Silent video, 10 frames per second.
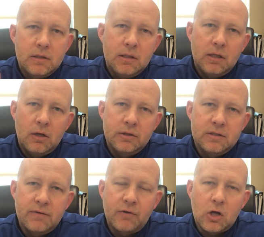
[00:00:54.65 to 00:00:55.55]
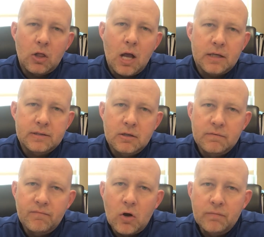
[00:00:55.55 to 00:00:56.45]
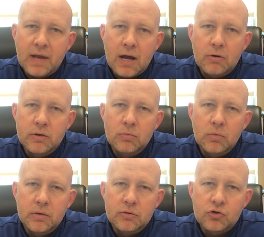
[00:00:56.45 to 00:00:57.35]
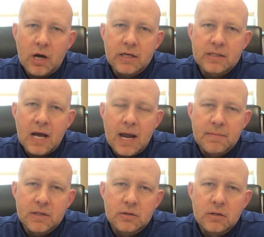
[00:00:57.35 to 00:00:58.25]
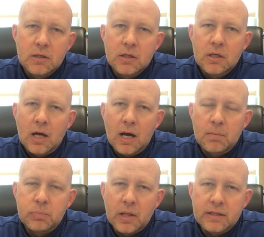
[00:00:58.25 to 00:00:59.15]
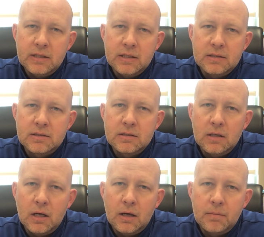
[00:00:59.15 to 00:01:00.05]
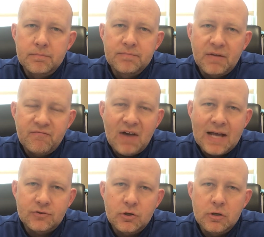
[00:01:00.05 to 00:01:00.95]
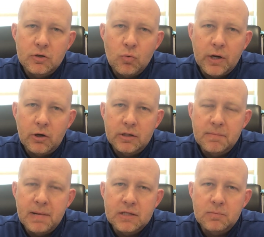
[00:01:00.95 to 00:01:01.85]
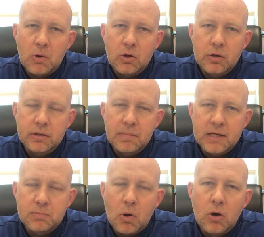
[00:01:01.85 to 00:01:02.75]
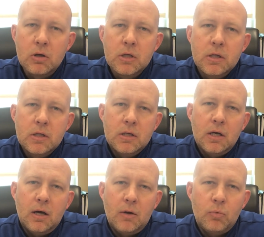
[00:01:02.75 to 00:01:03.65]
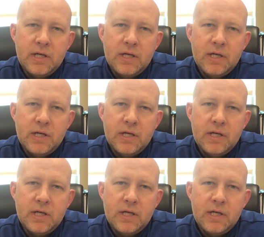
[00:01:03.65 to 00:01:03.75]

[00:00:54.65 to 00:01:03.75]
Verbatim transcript: and all these different clocks that are involved now and, and trying to time and um, play things um, faster and quicker at the baseball in baseball, uh, we